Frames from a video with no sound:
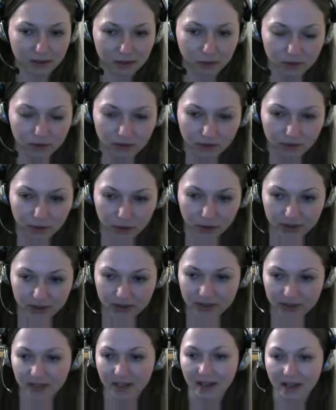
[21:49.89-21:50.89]
So the
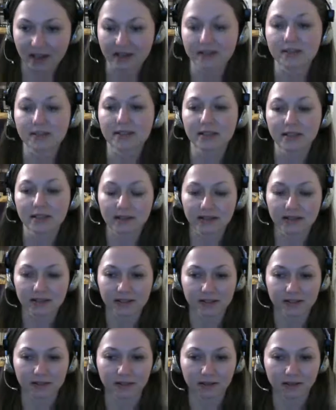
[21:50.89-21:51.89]
first sense is
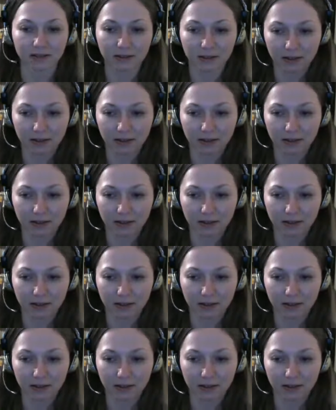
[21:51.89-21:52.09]
uh,